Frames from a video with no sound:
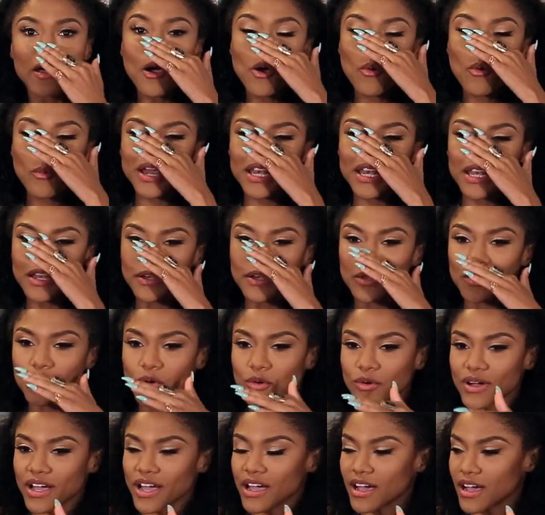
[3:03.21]
We didn't
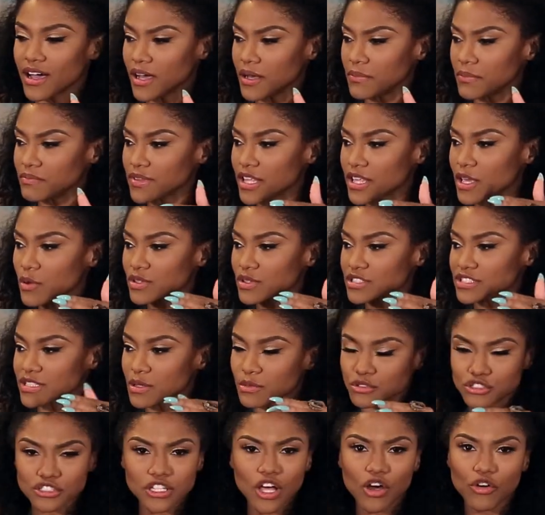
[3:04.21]
do, it
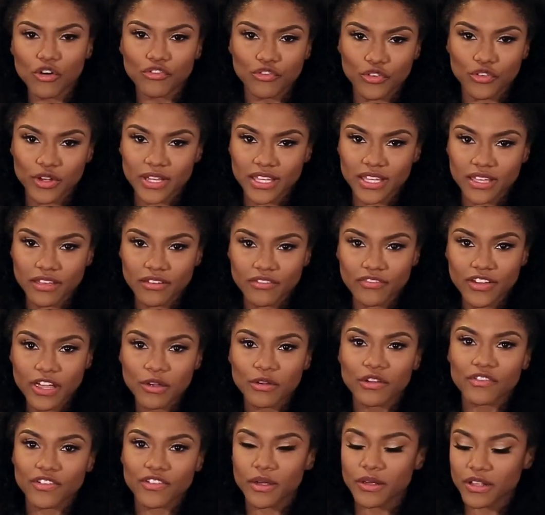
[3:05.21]
was low freaky,
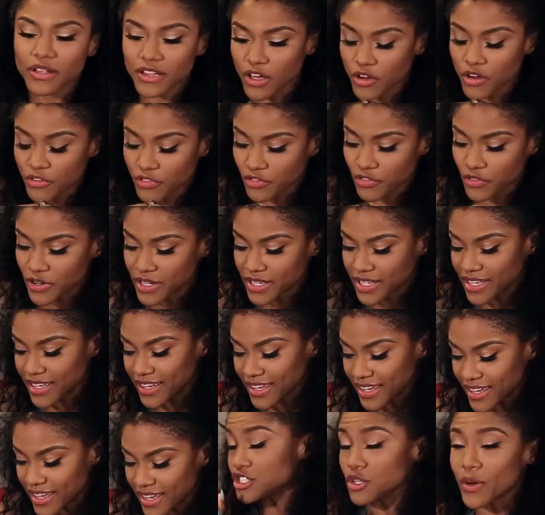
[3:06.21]
very, very low
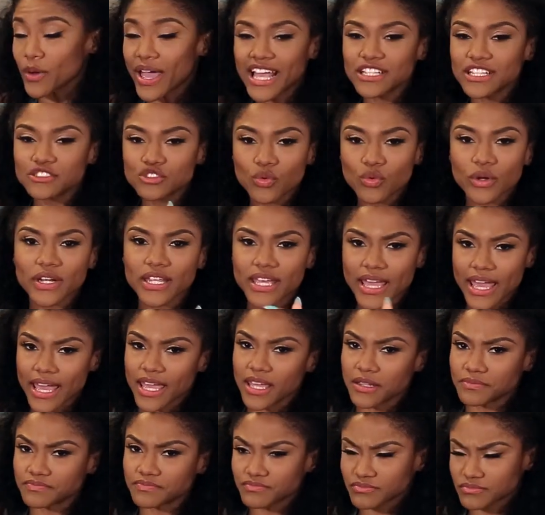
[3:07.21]
freaky. So at
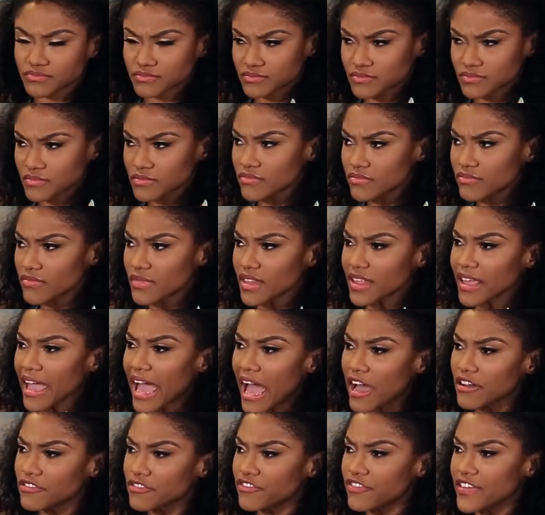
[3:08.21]
28,
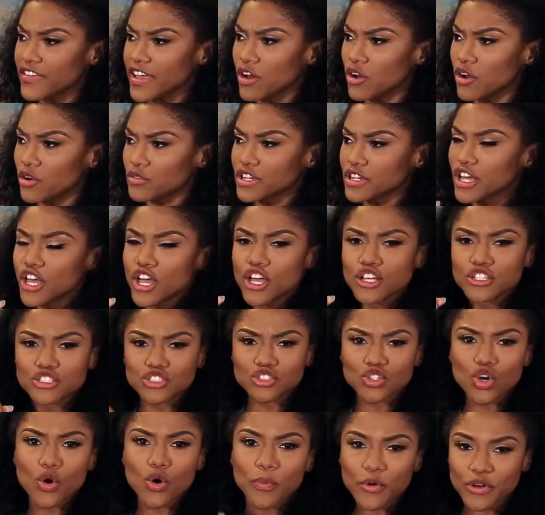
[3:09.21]
I felt
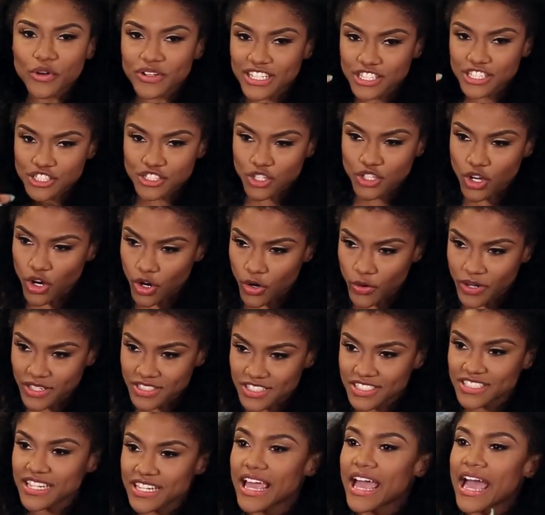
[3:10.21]
super
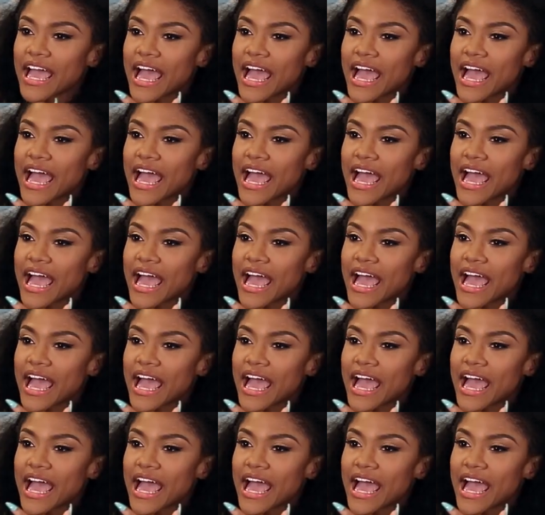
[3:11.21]
discouraged.